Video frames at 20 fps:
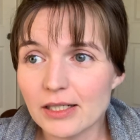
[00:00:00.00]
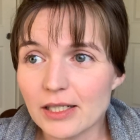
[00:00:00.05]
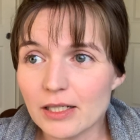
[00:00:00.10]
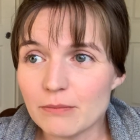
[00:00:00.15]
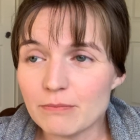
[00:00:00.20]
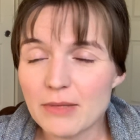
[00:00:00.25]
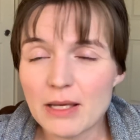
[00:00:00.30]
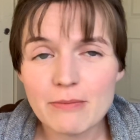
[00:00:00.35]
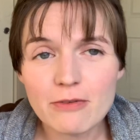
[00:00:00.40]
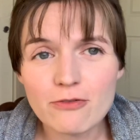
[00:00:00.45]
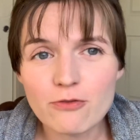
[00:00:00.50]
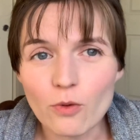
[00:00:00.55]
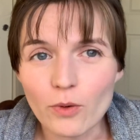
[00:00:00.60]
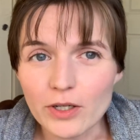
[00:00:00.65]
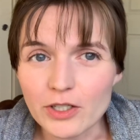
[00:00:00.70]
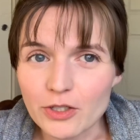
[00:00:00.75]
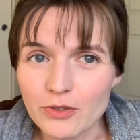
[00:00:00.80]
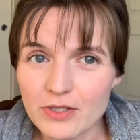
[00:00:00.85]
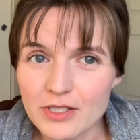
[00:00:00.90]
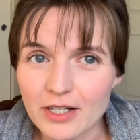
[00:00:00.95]
maybe 4
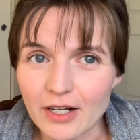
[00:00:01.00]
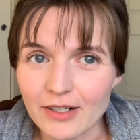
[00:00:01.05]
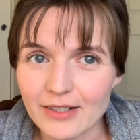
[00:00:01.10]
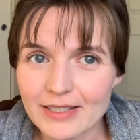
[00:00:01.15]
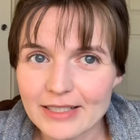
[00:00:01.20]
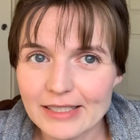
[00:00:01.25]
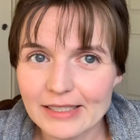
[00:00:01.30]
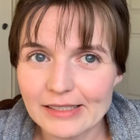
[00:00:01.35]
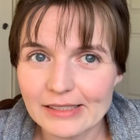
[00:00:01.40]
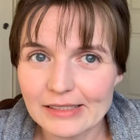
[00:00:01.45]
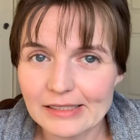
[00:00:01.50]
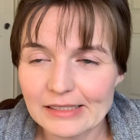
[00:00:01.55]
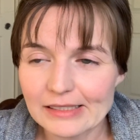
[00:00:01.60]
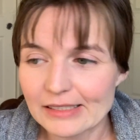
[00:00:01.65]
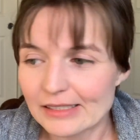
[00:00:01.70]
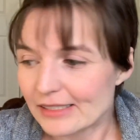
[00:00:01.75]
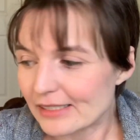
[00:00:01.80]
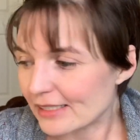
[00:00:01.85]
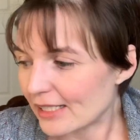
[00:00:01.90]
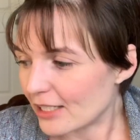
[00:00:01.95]
new starts,
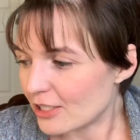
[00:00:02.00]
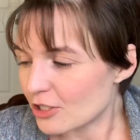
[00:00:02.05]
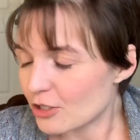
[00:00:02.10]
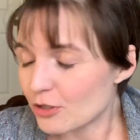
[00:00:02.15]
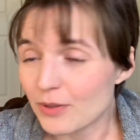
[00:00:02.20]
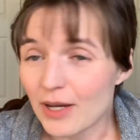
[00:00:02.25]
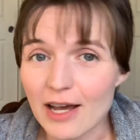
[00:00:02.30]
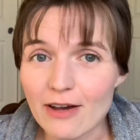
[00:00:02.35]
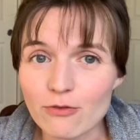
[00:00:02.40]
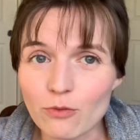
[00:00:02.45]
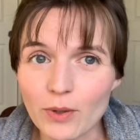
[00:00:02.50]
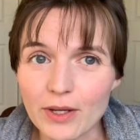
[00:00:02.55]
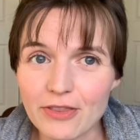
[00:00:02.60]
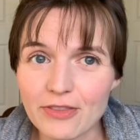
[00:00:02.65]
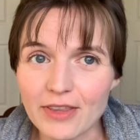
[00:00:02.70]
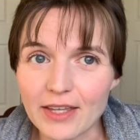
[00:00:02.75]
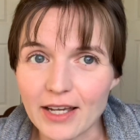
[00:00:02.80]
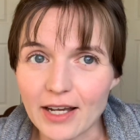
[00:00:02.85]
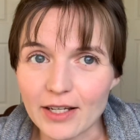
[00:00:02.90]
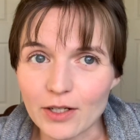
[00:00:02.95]
because I do have one
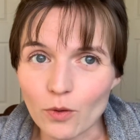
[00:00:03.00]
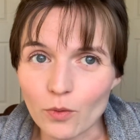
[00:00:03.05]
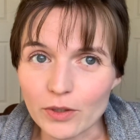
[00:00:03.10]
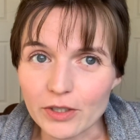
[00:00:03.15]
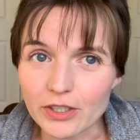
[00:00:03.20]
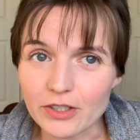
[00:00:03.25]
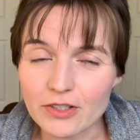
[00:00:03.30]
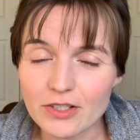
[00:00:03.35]
thing on order.